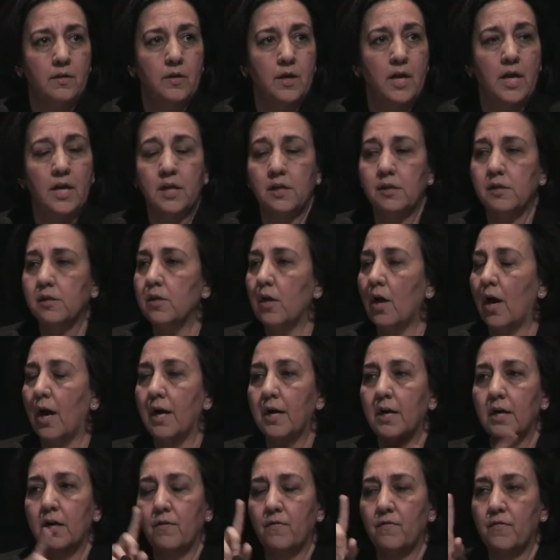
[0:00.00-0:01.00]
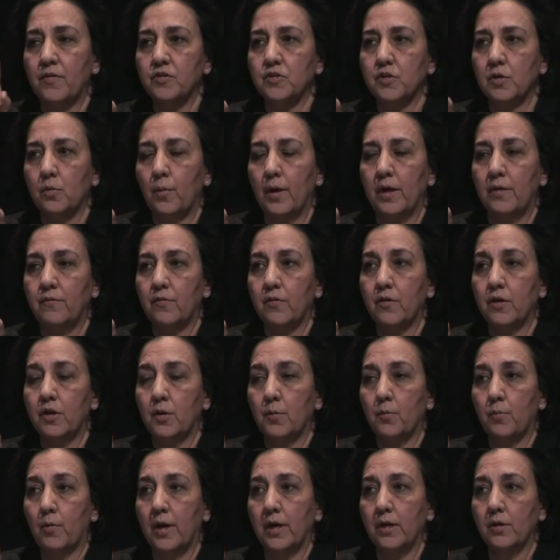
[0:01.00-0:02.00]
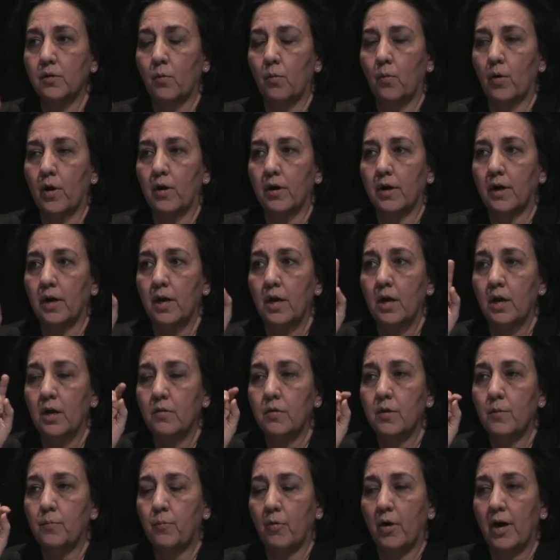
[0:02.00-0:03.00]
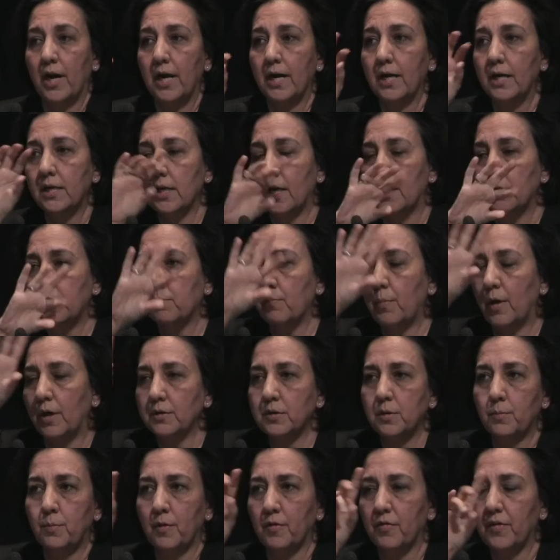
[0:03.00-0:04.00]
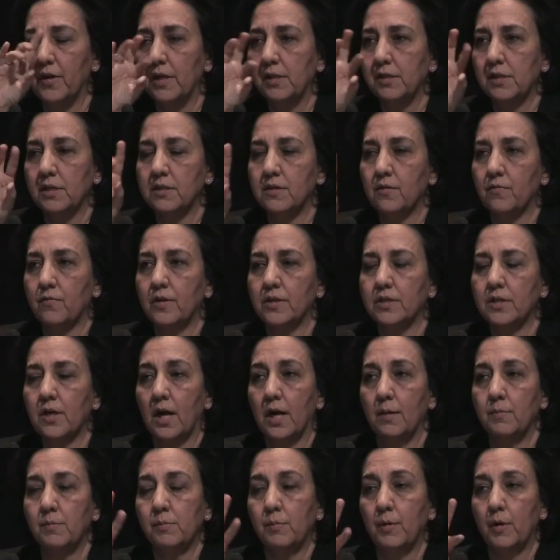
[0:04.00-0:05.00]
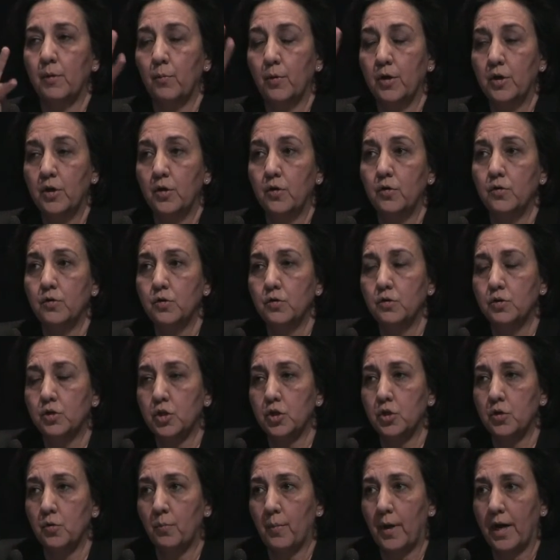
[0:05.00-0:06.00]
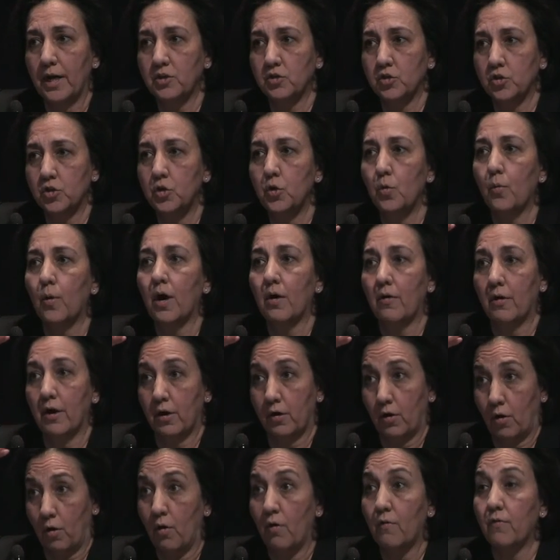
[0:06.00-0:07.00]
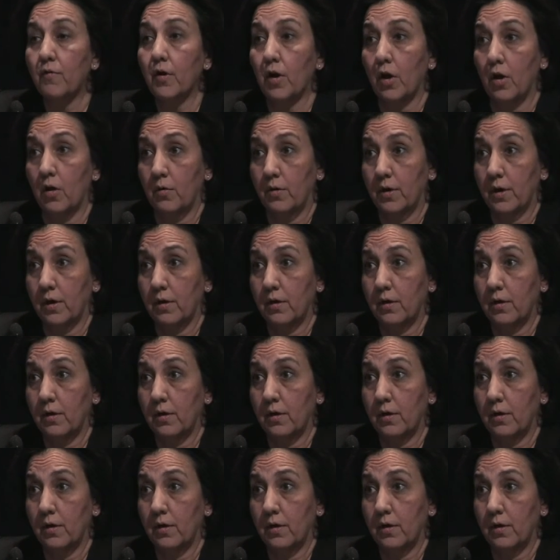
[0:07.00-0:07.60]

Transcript: It is not an efficient way for your brain to work. The brain does multiple things at different times, but when you do too much, you are on overload.